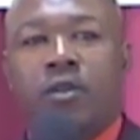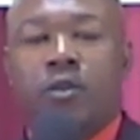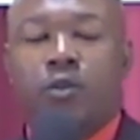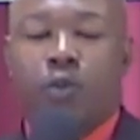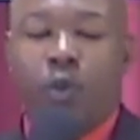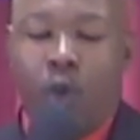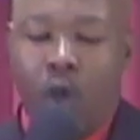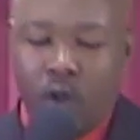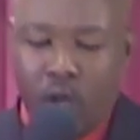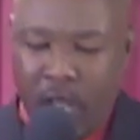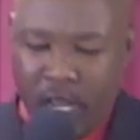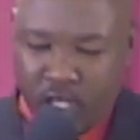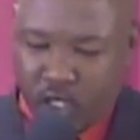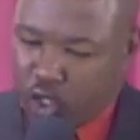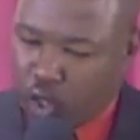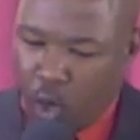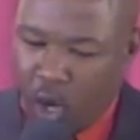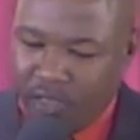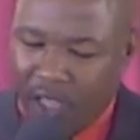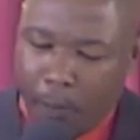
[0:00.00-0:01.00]
You want to
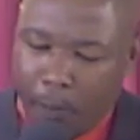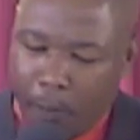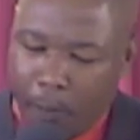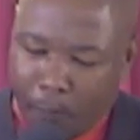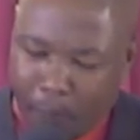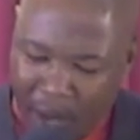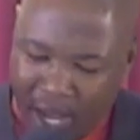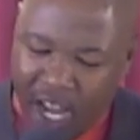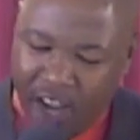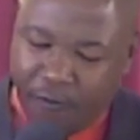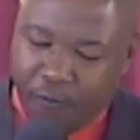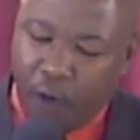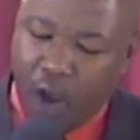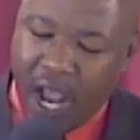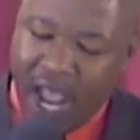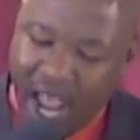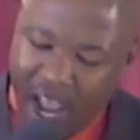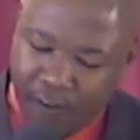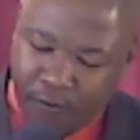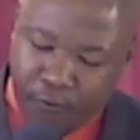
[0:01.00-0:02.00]
ensure that they pay for
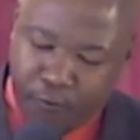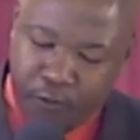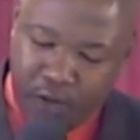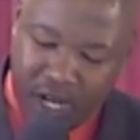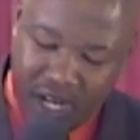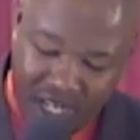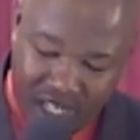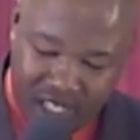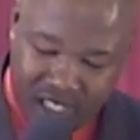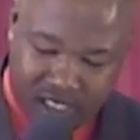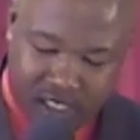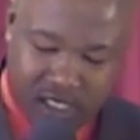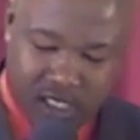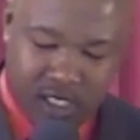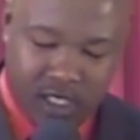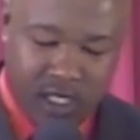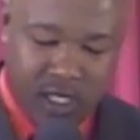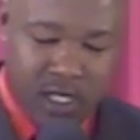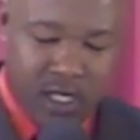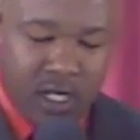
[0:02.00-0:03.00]
every hurt
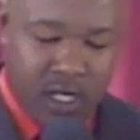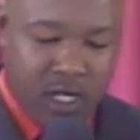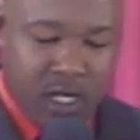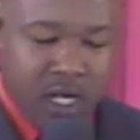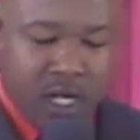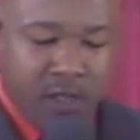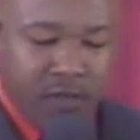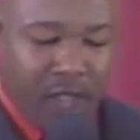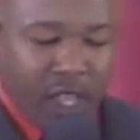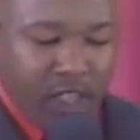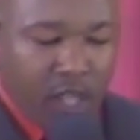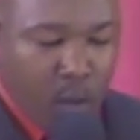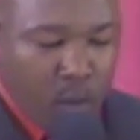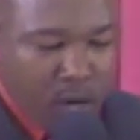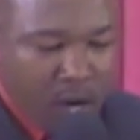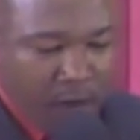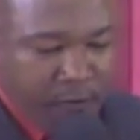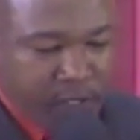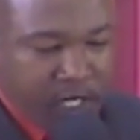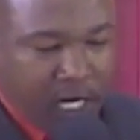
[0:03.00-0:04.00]
that they
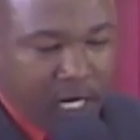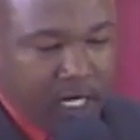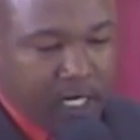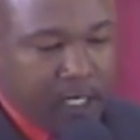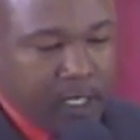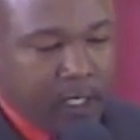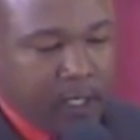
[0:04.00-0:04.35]
would have done.